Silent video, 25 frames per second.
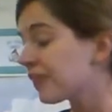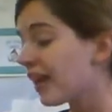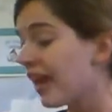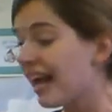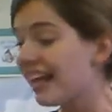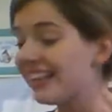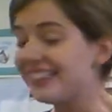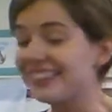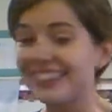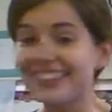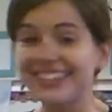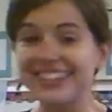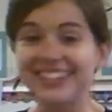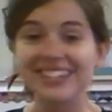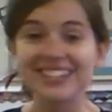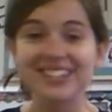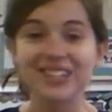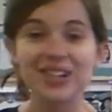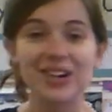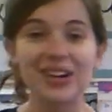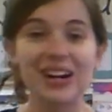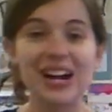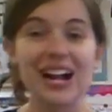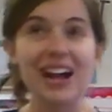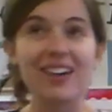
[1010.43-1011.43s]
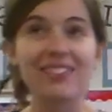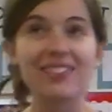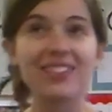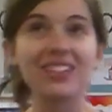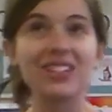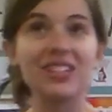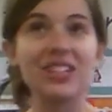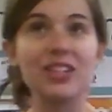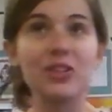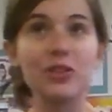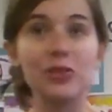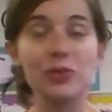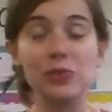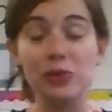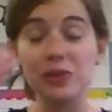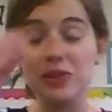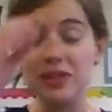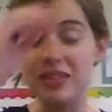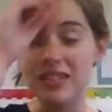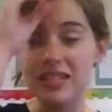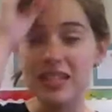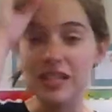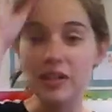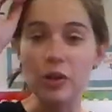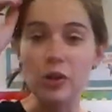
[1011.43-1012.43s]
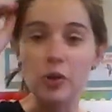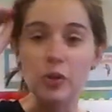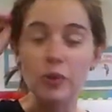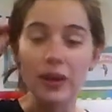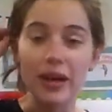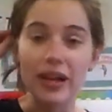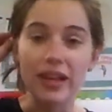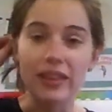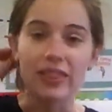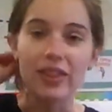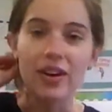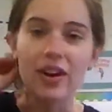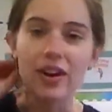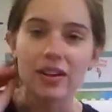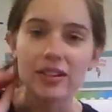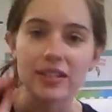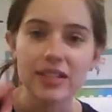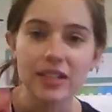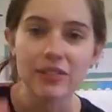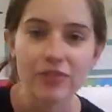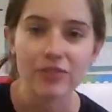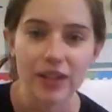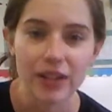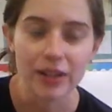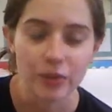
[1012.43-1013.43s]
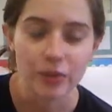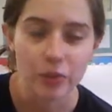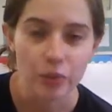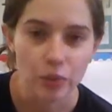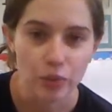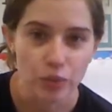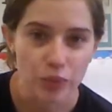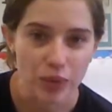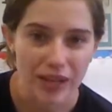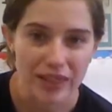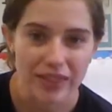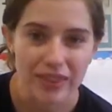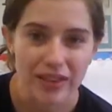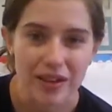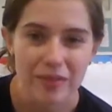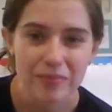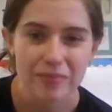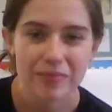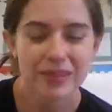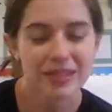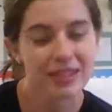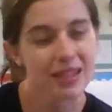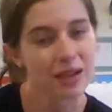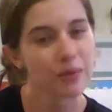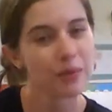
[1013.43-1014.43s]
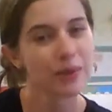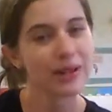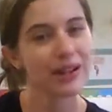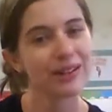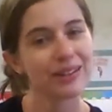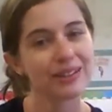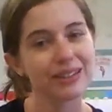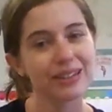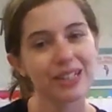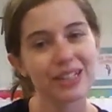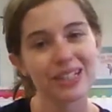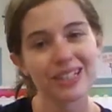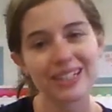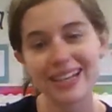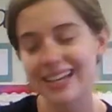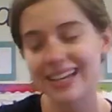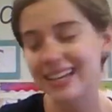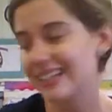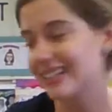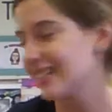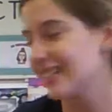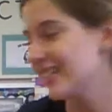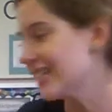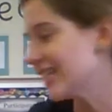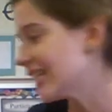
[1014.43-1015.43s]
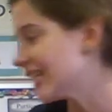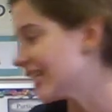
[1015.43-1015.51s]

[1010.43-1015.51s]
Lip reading: And these are having to deal with our different rhythms that we are learning.